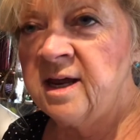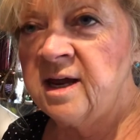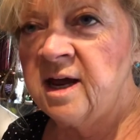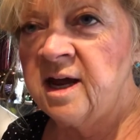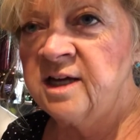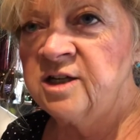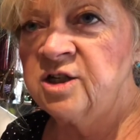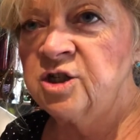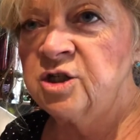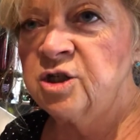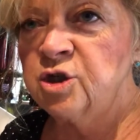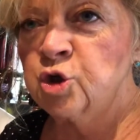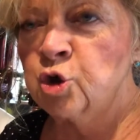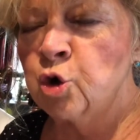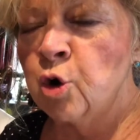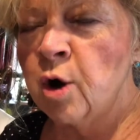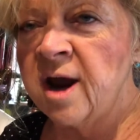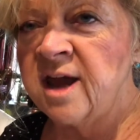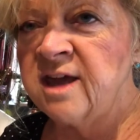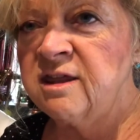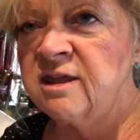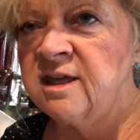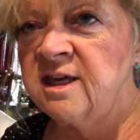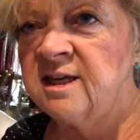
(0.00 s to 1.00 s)
I just try
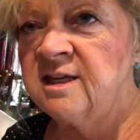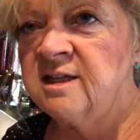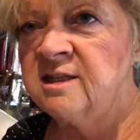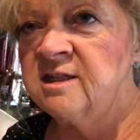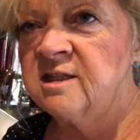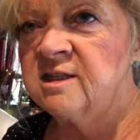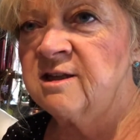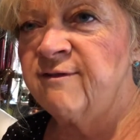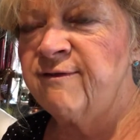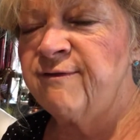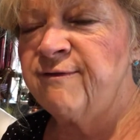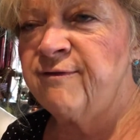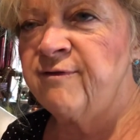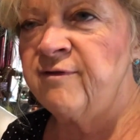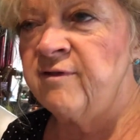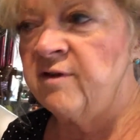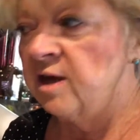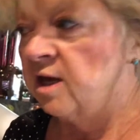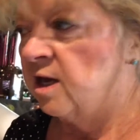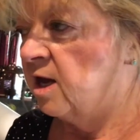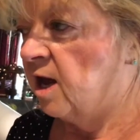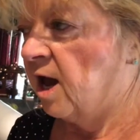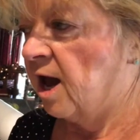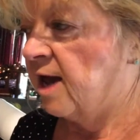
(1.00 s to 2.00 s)
things.
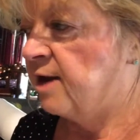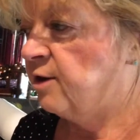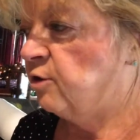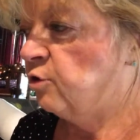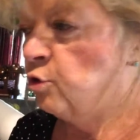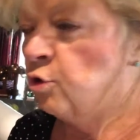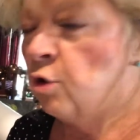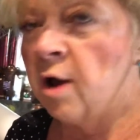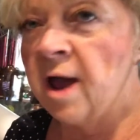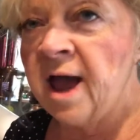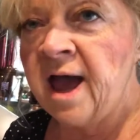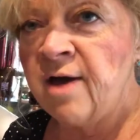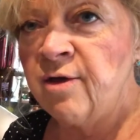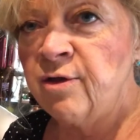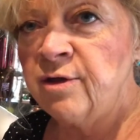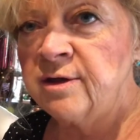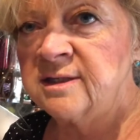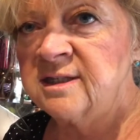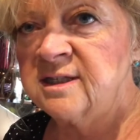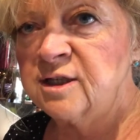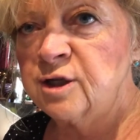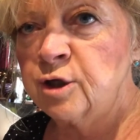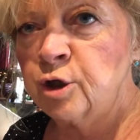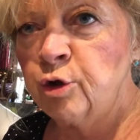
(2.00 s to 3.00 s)
I don't know how
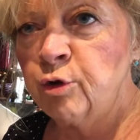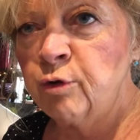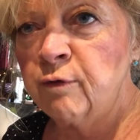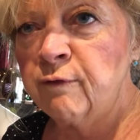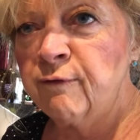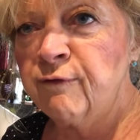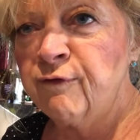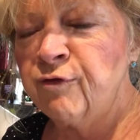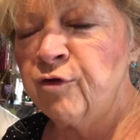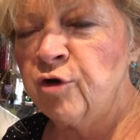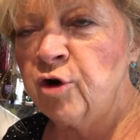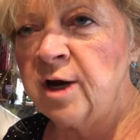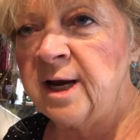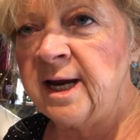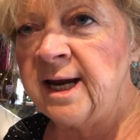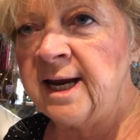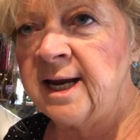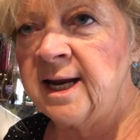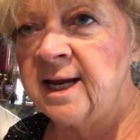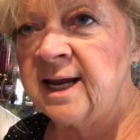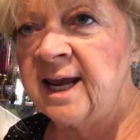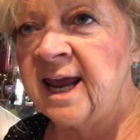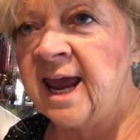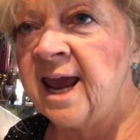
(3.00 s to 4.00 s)
this gluten-free
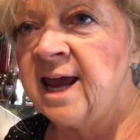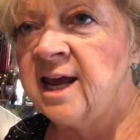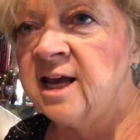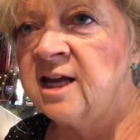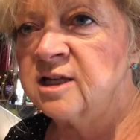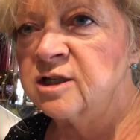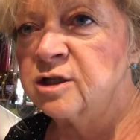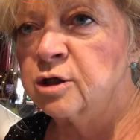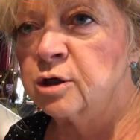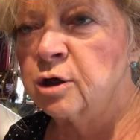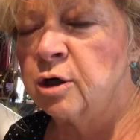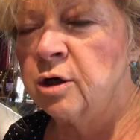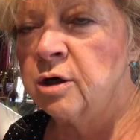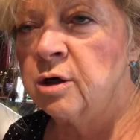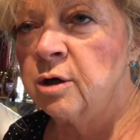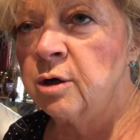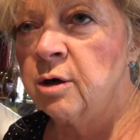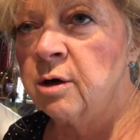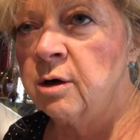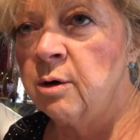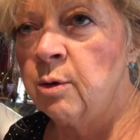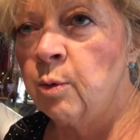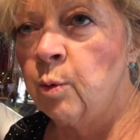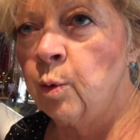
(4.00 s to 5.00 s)
cake is gonna
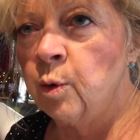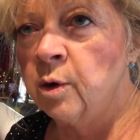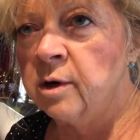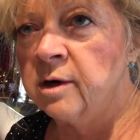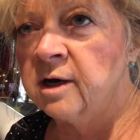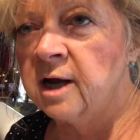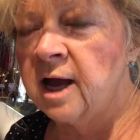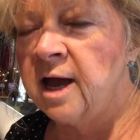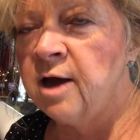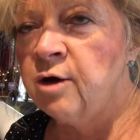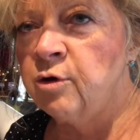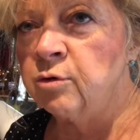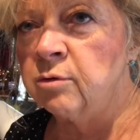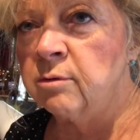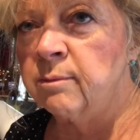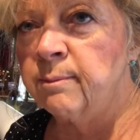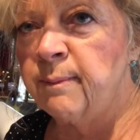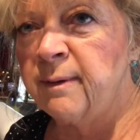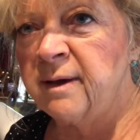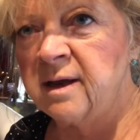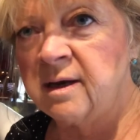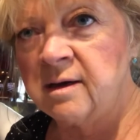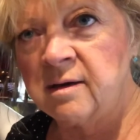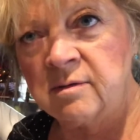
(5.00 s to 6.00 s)
work out,
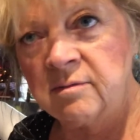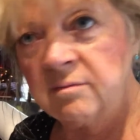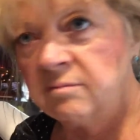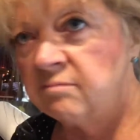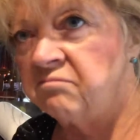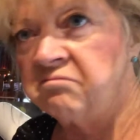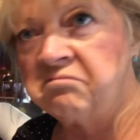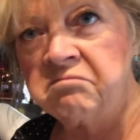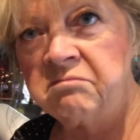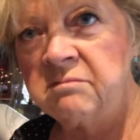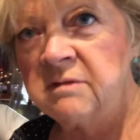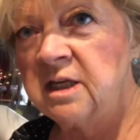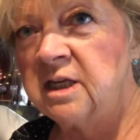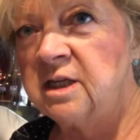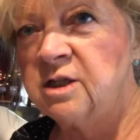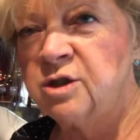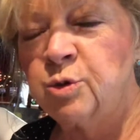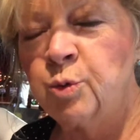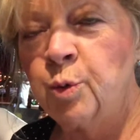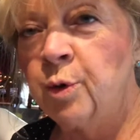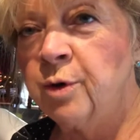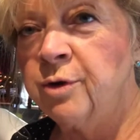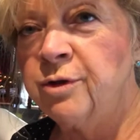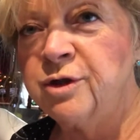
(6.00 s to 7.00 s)
but it's
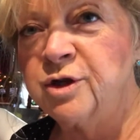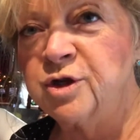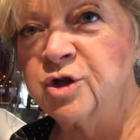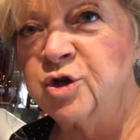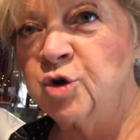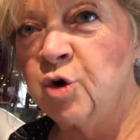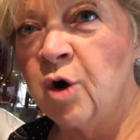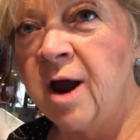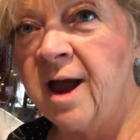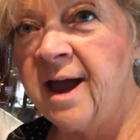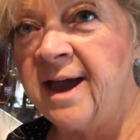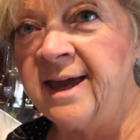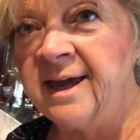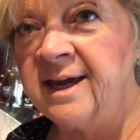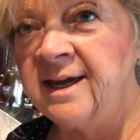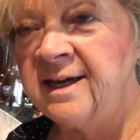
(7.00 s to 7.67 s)
worth a try.